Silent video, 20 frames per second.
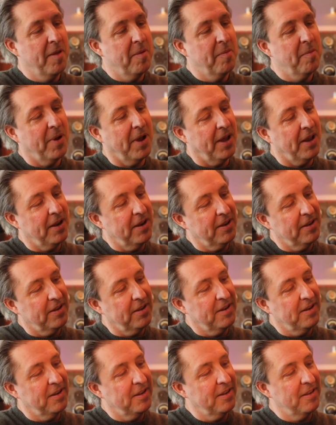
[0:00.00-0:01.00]
But
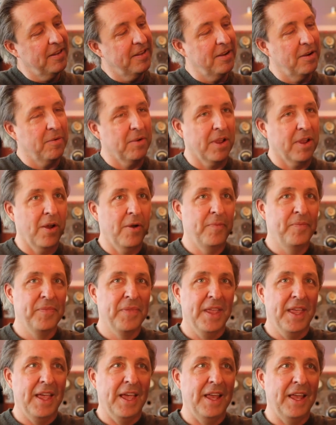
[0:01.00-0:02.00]
there we go.
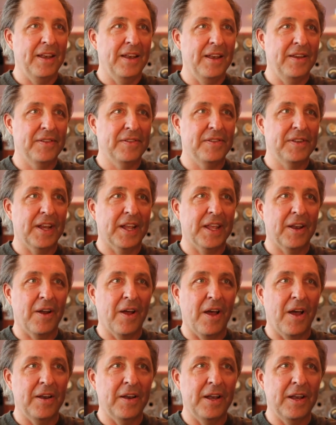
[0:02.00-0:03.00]
And you stick it
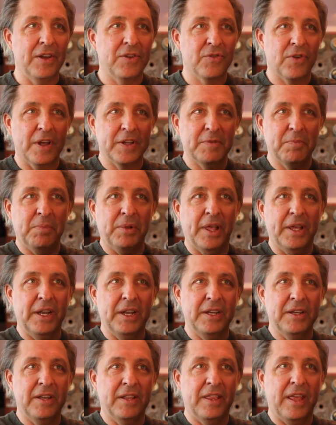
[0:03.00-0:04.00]
on and it draws blood
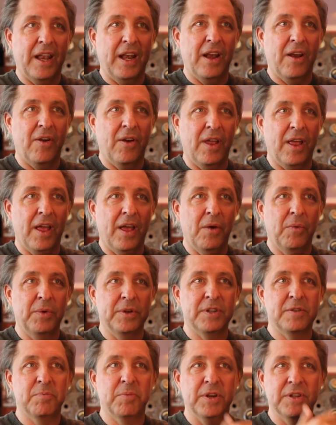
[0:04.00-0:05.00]
into that area,
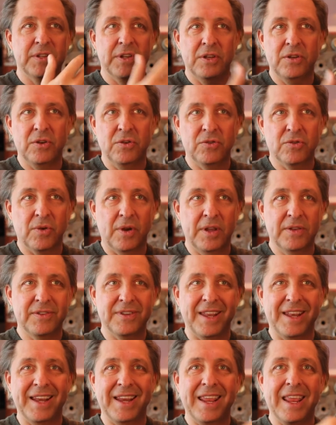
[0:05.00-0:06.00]
which brings in
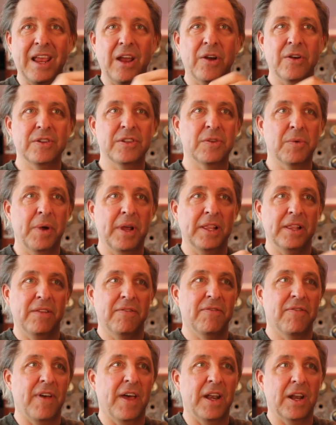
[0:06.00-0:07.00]
nutrients and it carries away
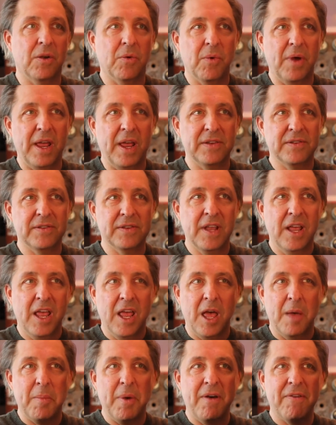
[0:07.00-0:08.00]
lymphatic waste.
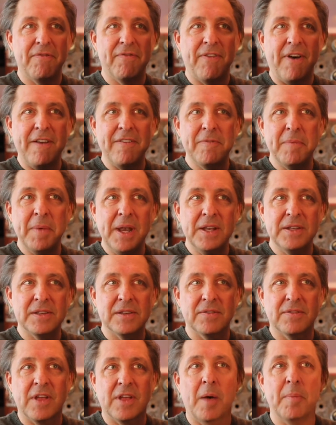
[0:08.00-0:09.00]
About 5 minutes
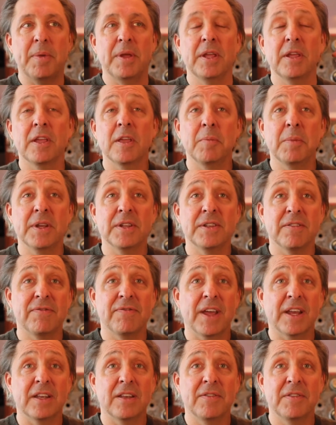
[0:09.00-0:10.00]
of cupping can be as
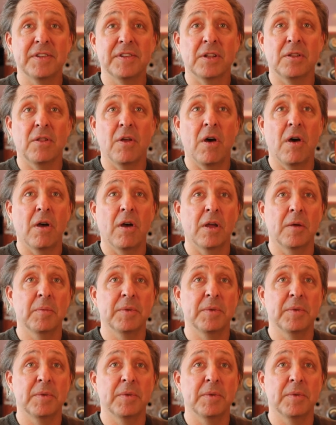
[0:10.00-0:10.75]
effective as a long